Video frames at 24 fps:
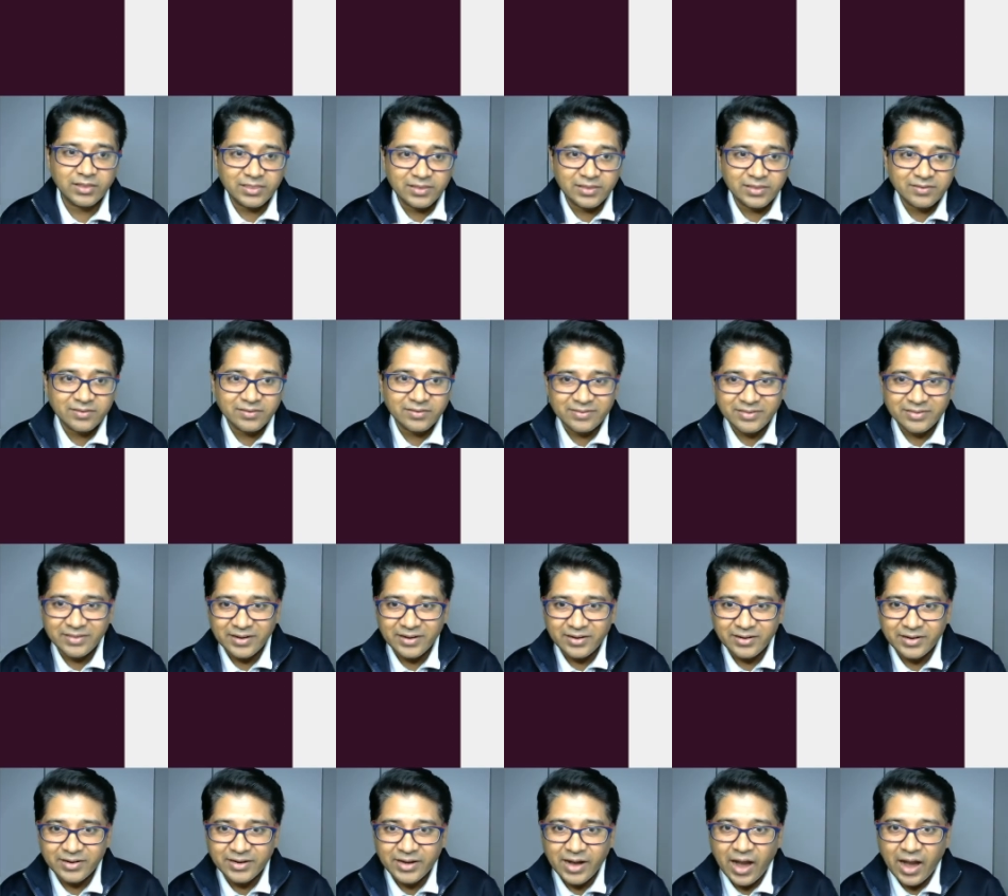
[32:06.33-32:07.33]
This is
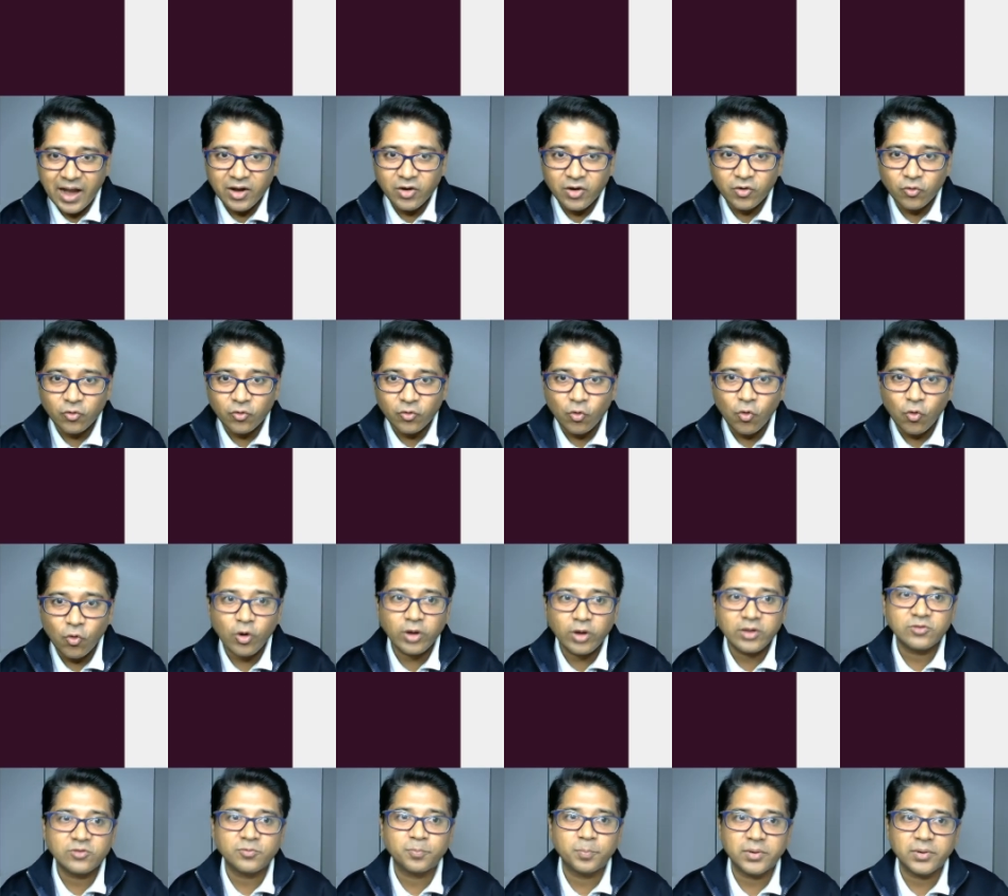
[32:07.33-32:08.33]
entire row
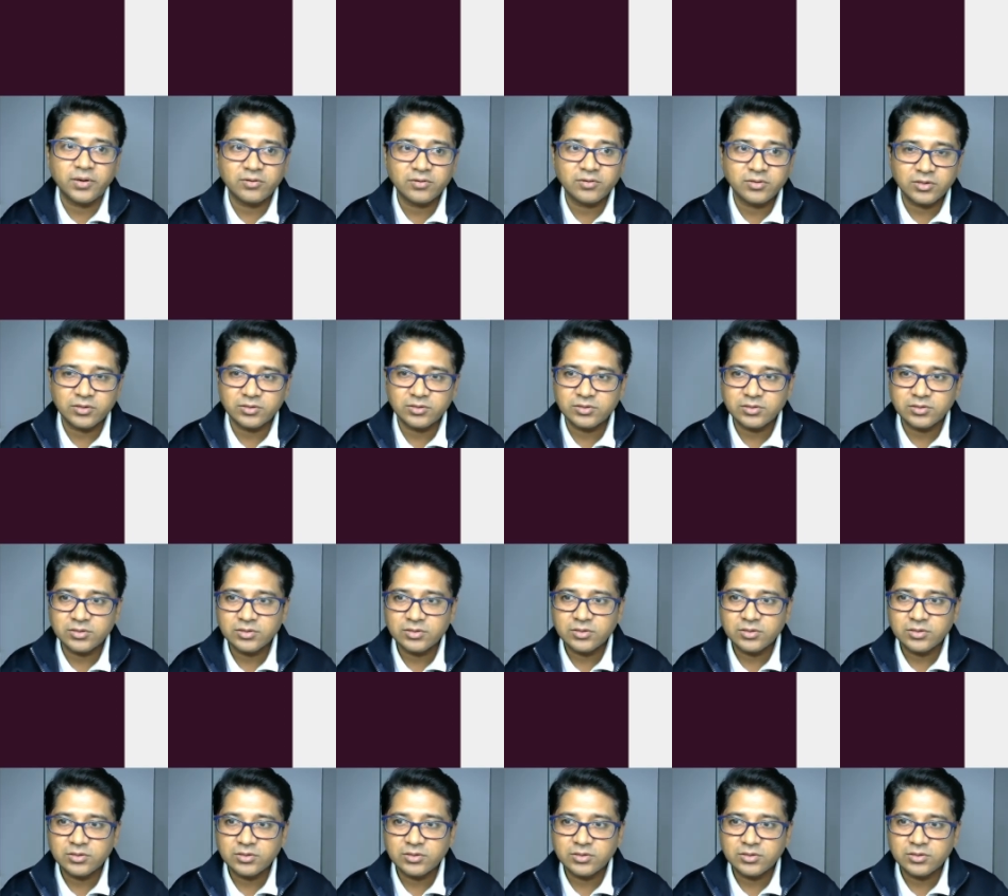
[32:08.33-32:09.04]
is printed.